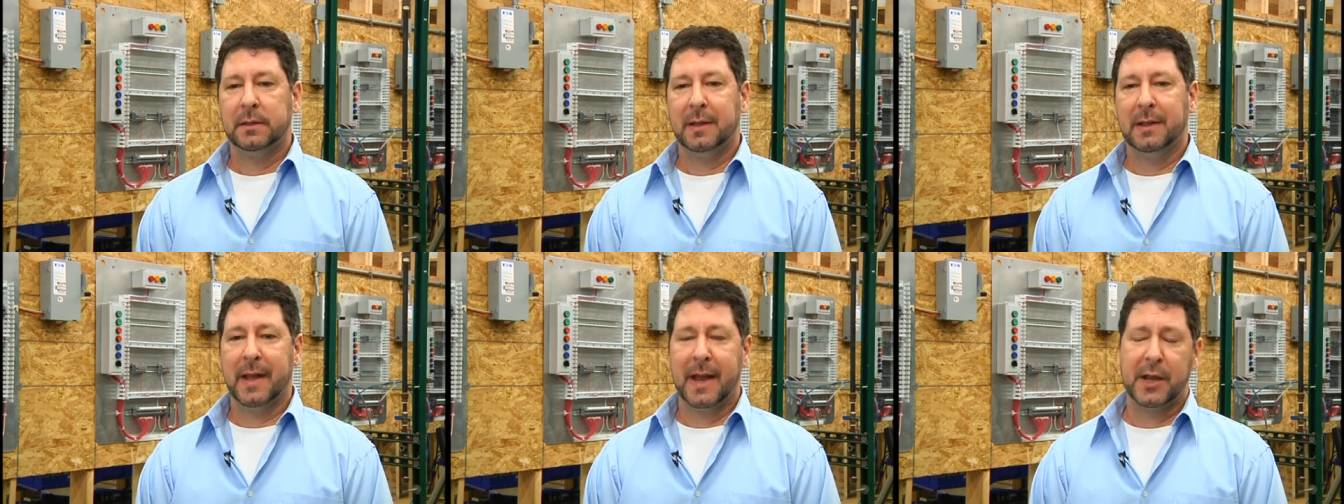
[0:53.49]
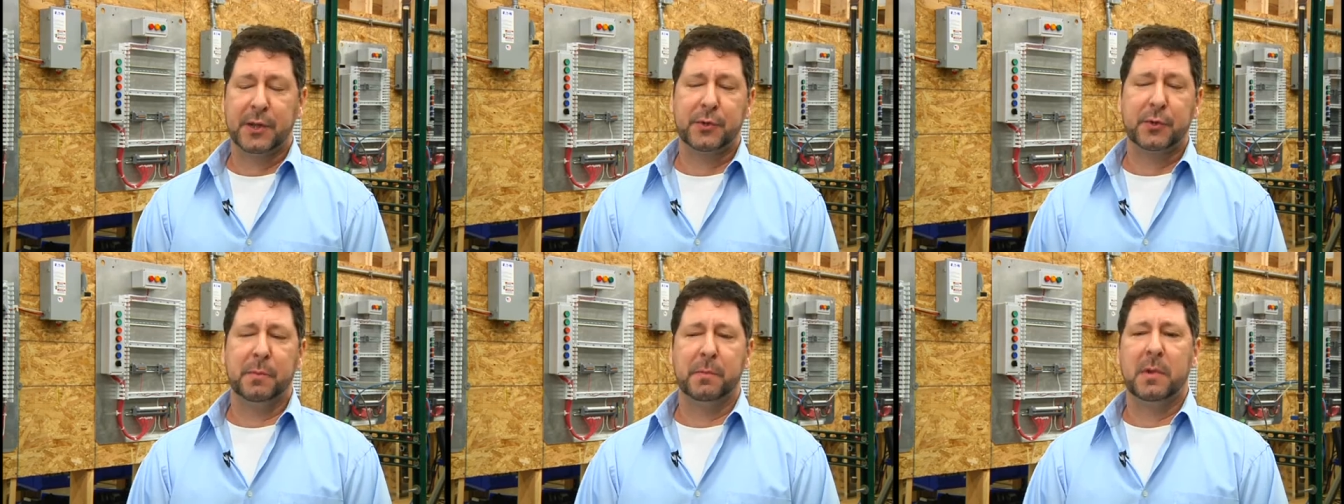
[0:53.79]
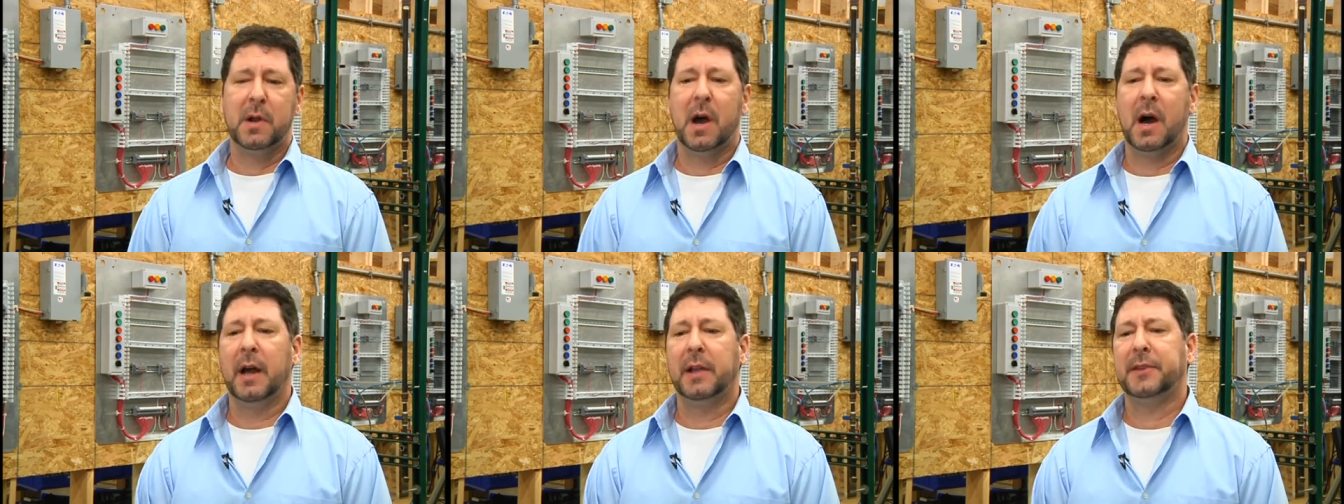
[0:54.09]

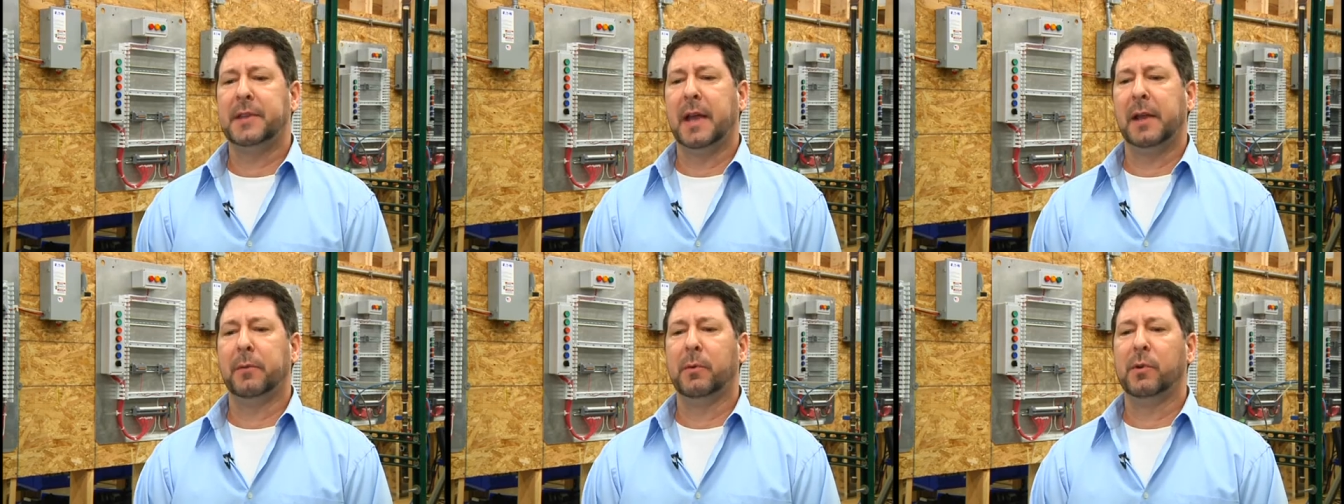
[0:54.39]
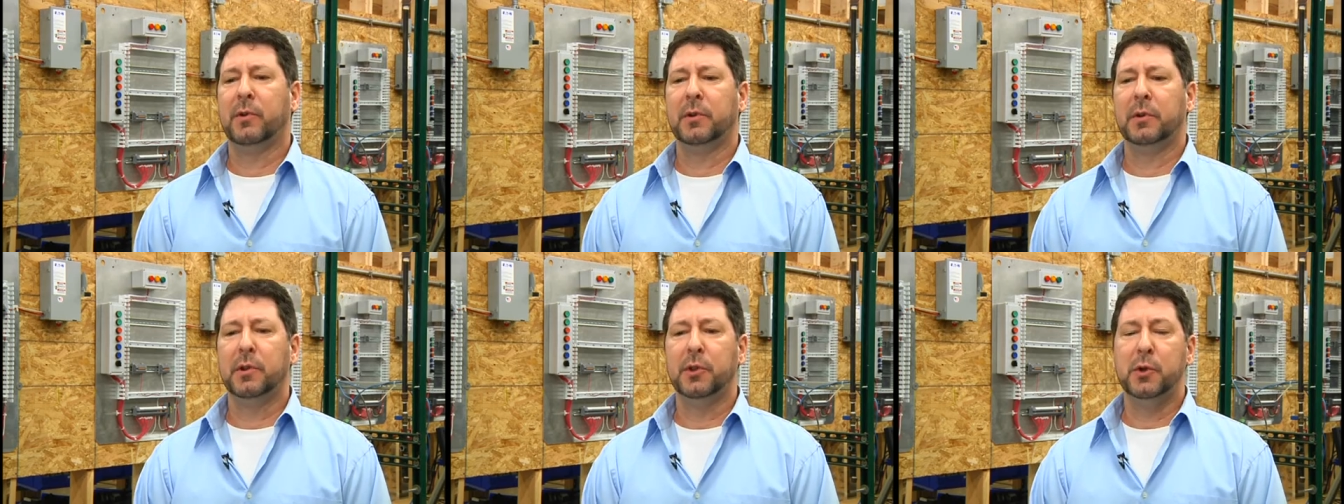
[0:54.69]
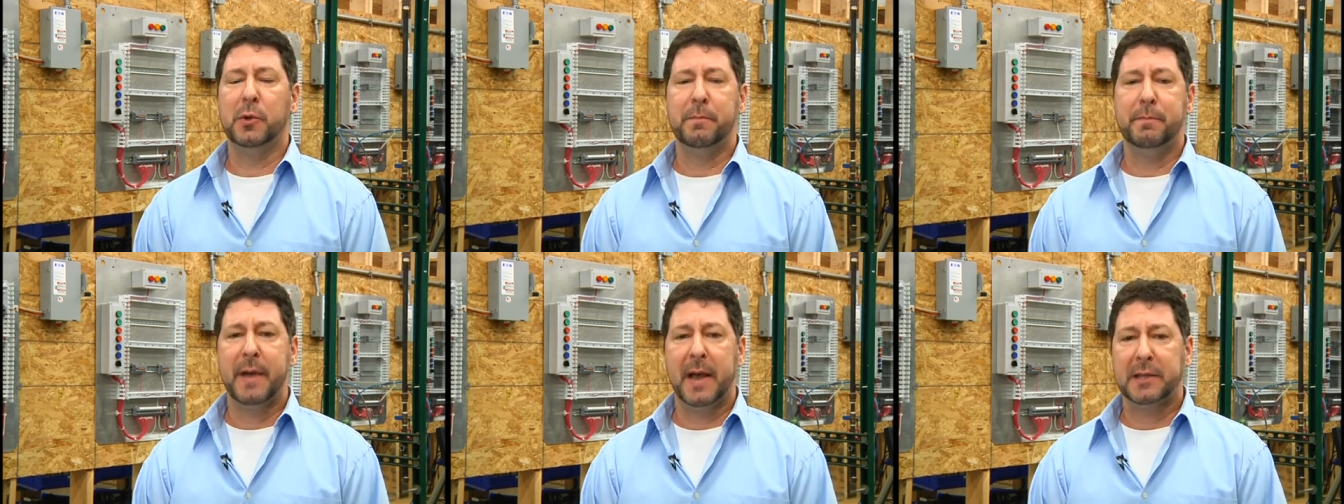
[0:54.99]
Classroom content will
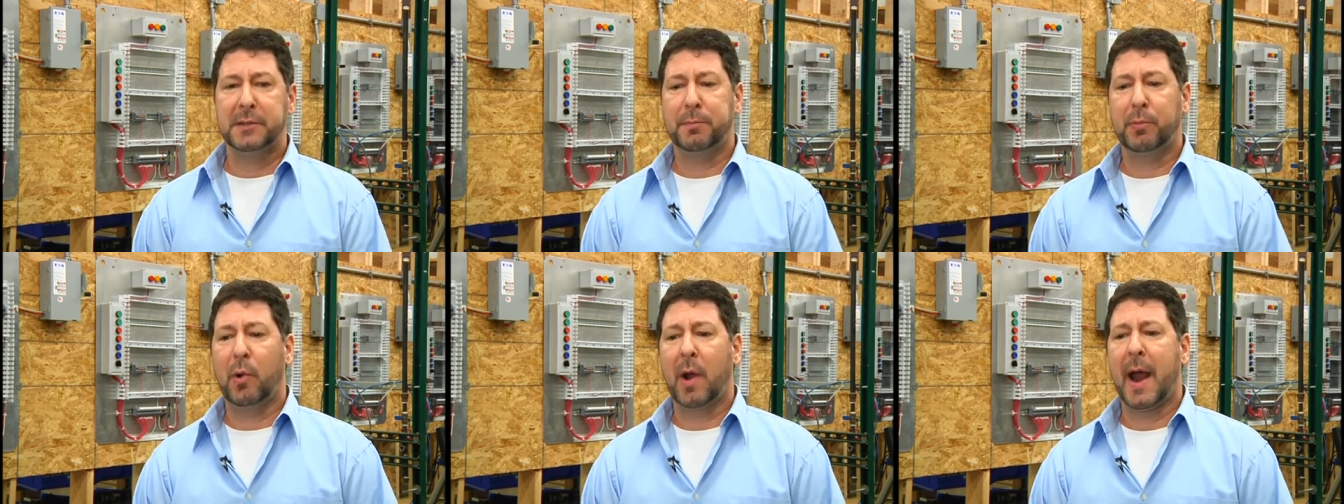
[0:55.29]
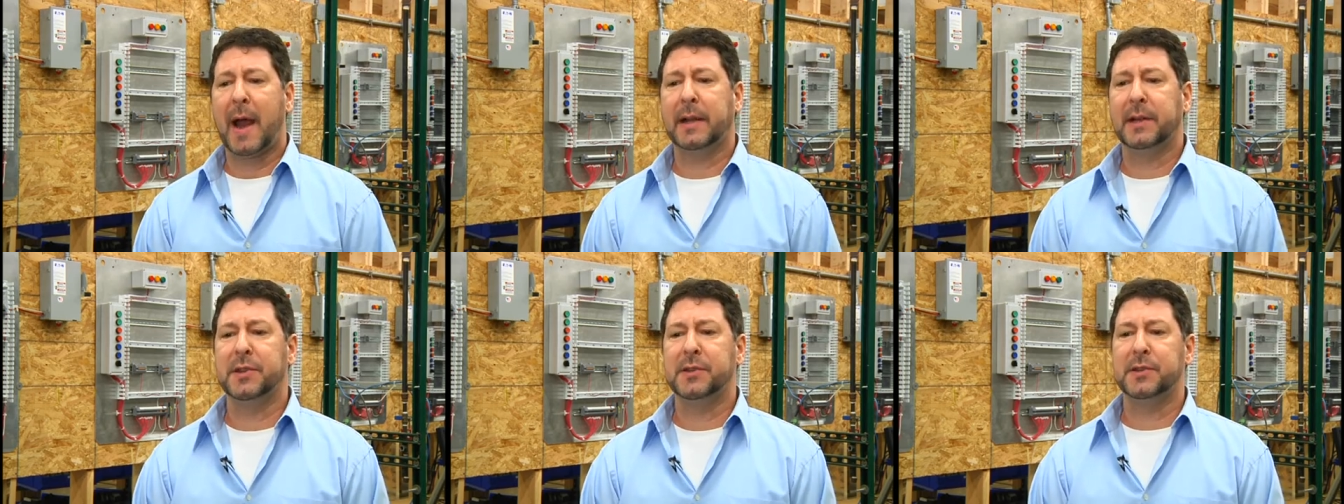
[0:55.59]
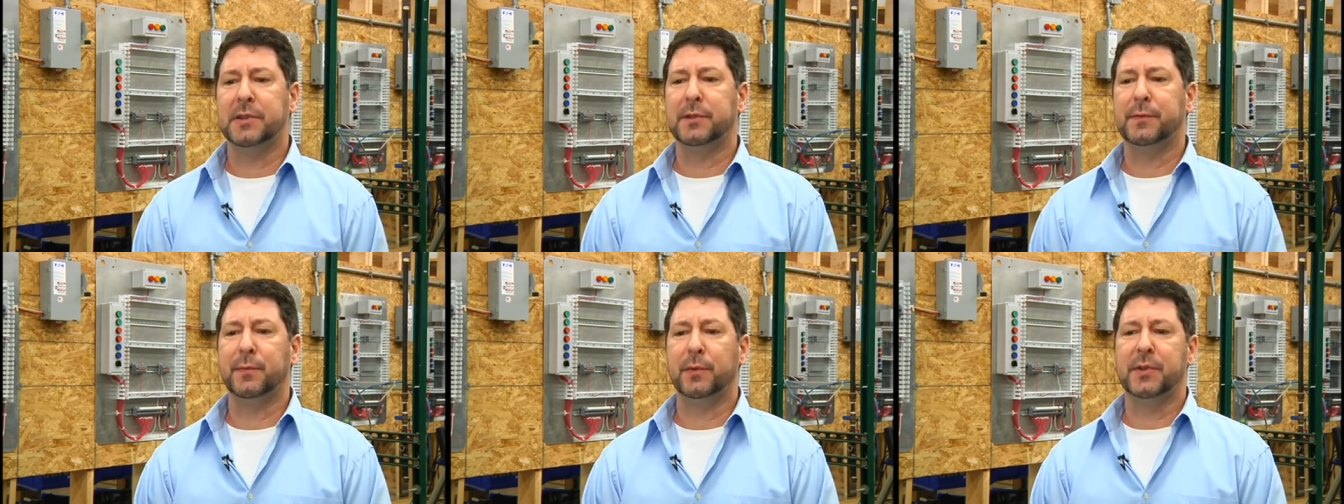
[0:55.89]
include best
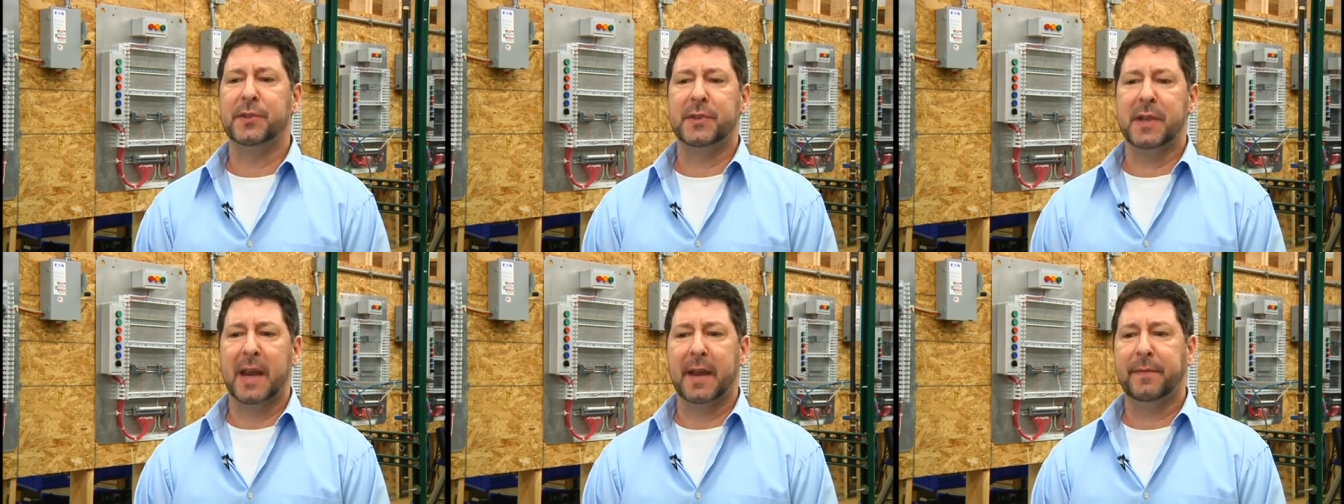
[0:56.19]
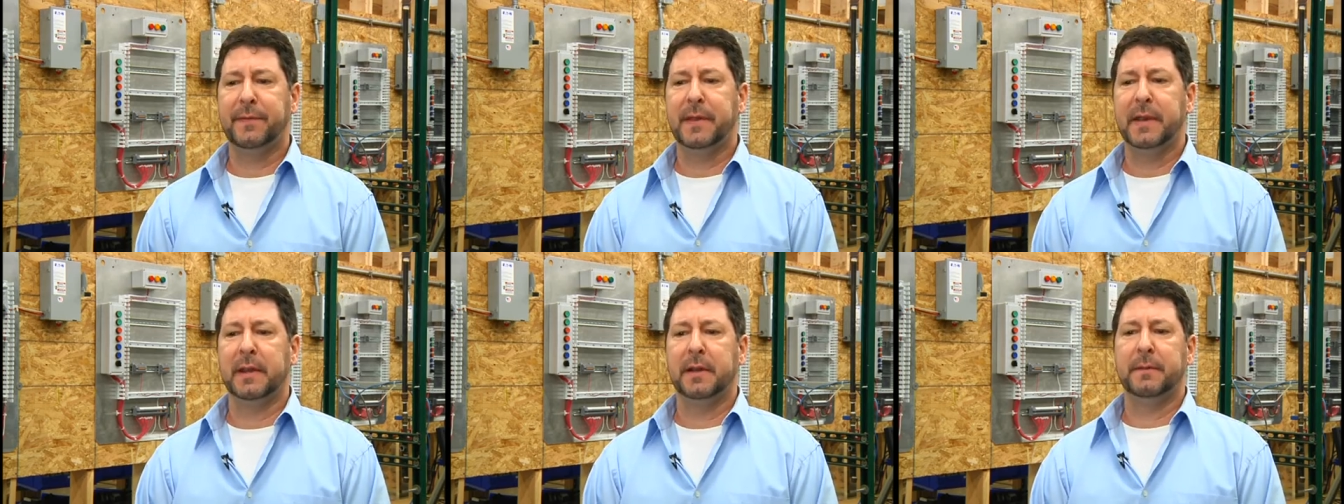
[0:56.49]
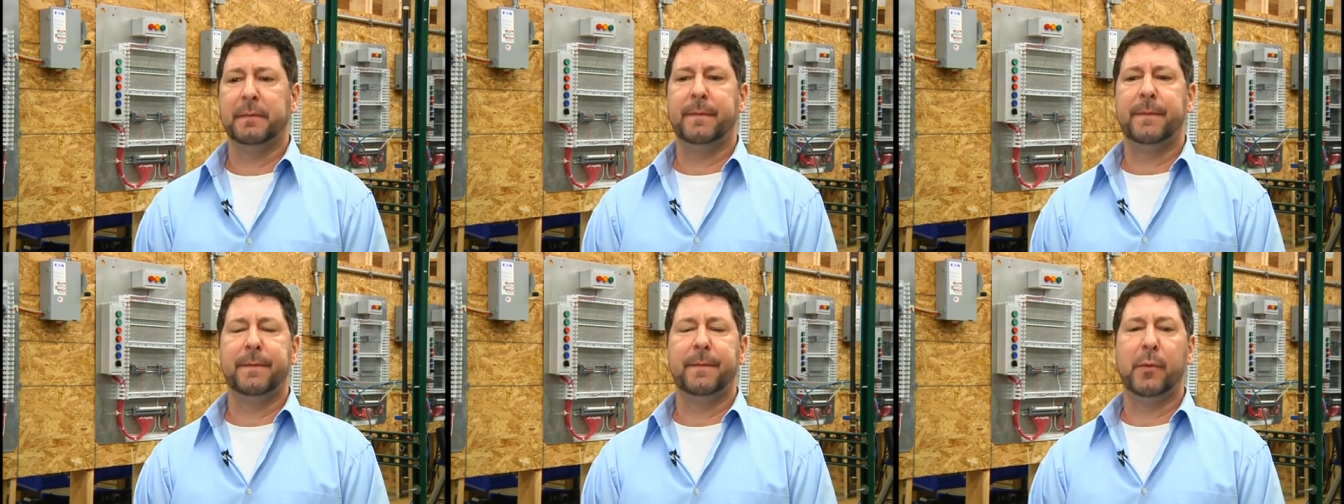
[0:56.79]
practices for safety
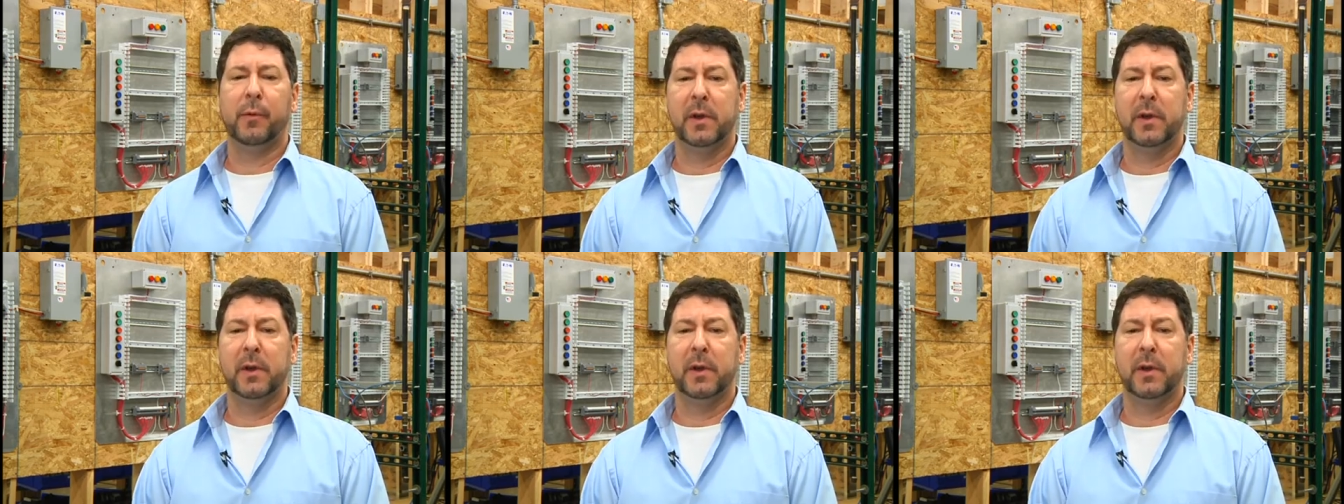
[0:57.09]
in,